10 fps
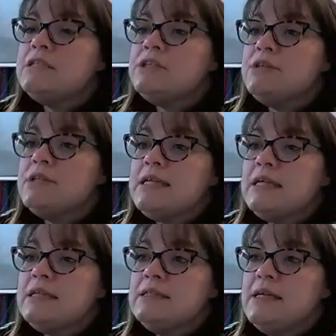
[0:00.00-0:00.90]
So the
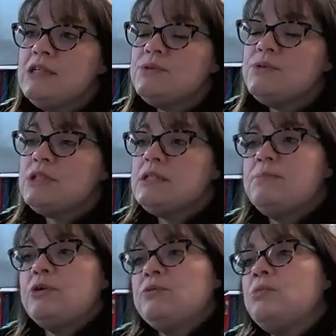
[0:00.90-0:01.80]
second stage, which is the
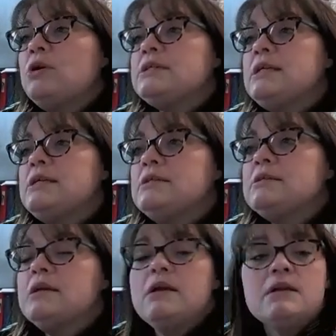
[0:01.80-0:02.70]
birth
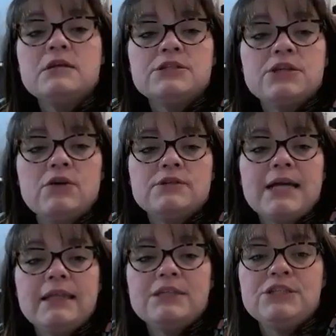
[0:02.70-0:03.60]
process. So
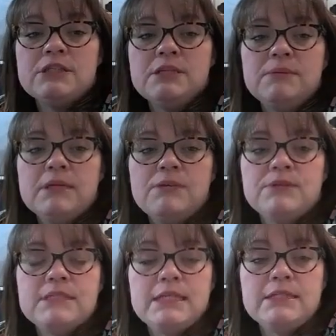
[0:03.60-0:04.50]
dilation is complete. We're
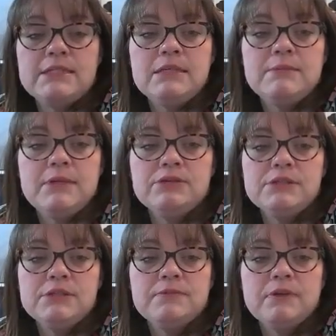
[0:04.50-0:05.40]
10
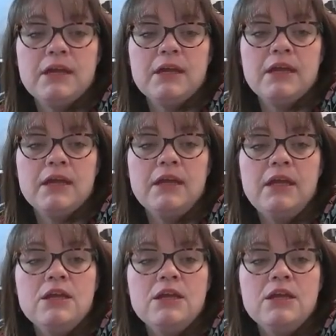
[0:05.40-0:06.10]
centimeters. Okay.